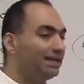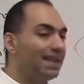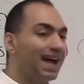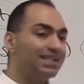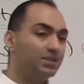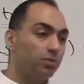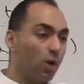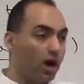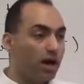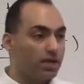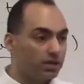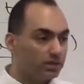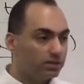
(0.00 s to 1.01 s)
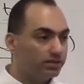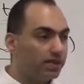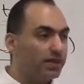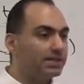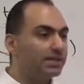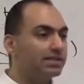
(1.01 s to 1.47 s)
That's why
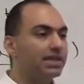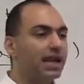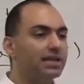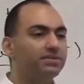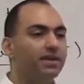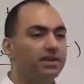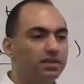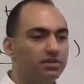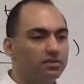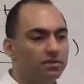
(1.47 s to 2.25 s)
scientists can't find a